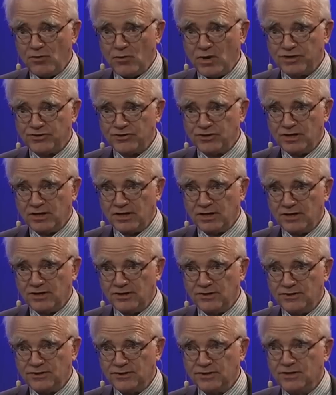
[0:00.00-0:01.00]
question
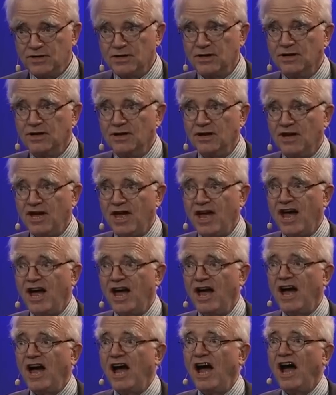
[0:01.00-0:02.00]
is,
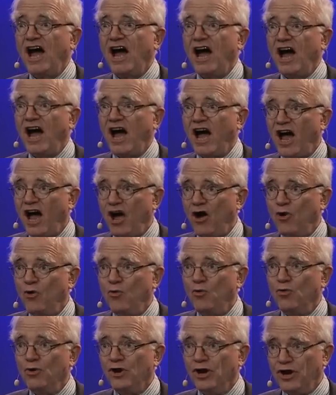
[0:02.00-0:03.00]

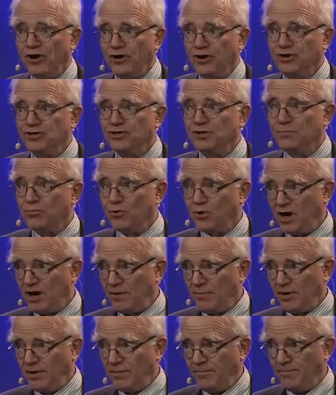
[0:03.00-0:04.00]
how large a
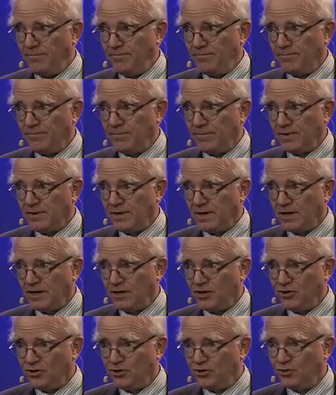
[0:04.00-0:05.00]
problem
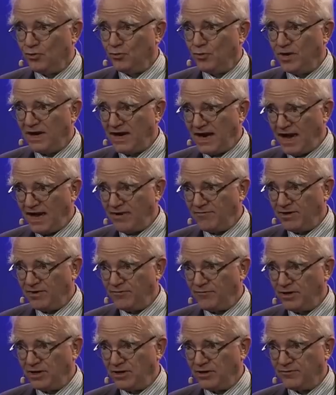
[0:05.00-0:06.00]
do we have in
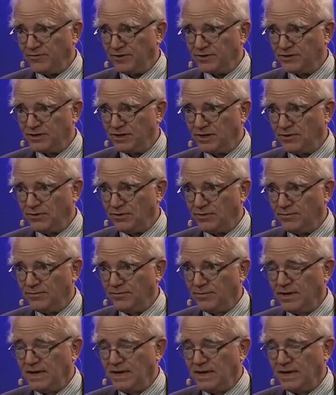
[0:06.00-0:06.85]
front of us here?